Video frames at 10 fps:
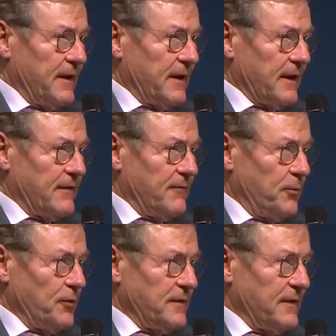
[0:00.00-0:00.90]
think at this
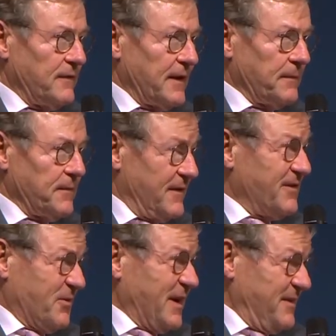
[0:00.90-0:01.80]
point in time, it
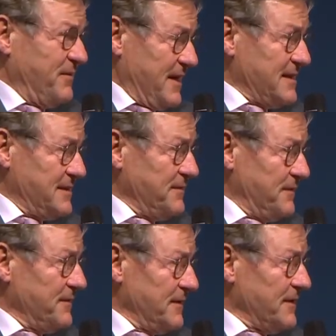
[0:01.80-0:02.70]
is quite
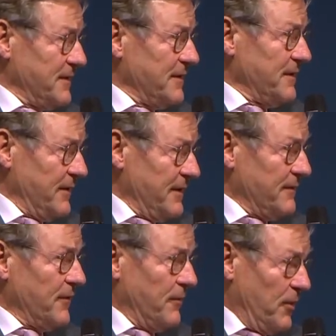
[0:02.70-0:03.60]
divisive
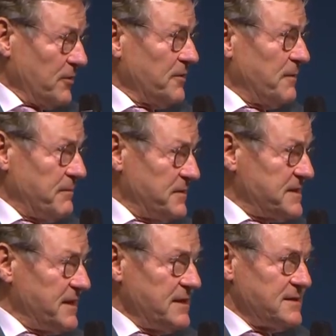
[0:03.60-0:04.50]
among the member
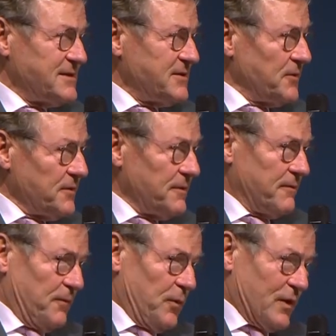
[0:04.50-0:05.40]
states. So
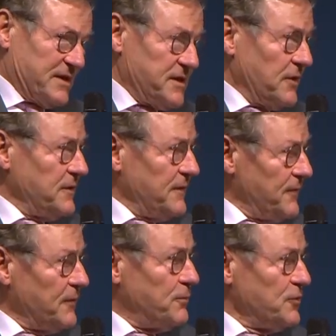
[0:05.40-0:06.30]
watch out
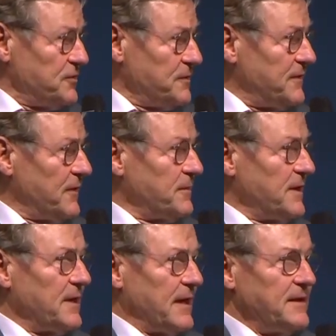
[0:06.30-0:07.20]
if you push with
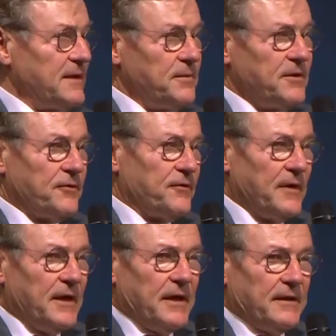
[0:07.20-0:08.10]
something like that, because
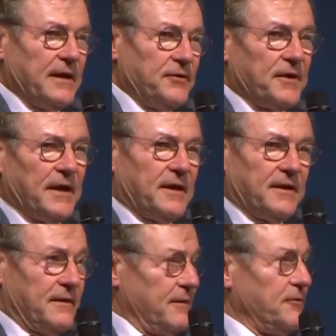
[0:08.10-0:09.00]
then you can
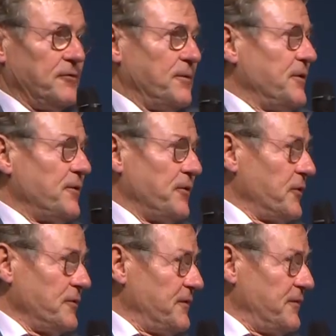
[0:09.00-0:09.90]
get into, we all
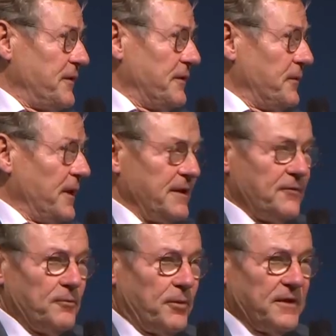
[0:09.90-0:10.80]
know this very well,
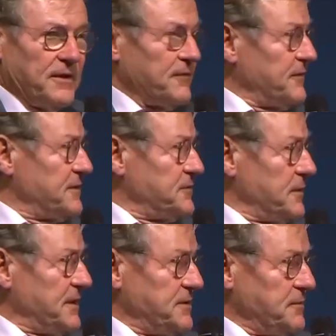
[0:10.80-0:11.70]
into political
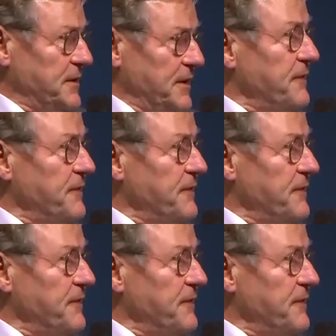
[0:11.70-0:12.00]
situation where